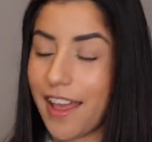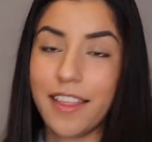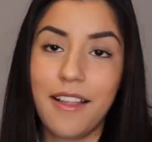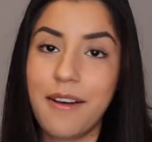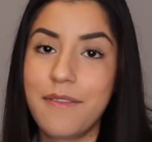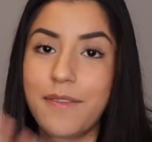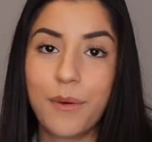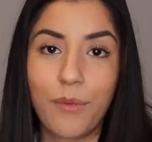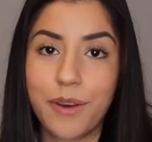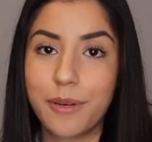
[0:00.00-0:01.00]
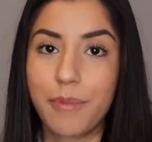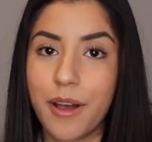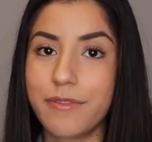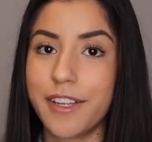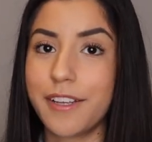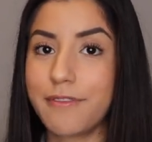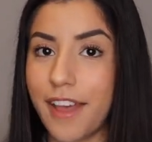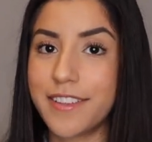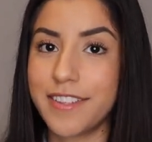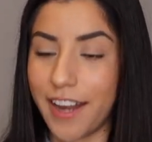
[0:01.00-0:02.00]
I love the Wonder Puff like
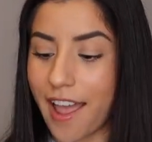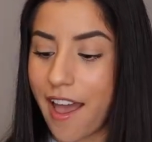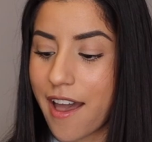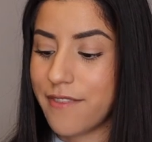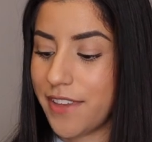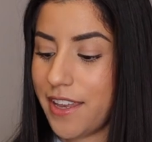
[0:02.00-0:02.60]
vest that I have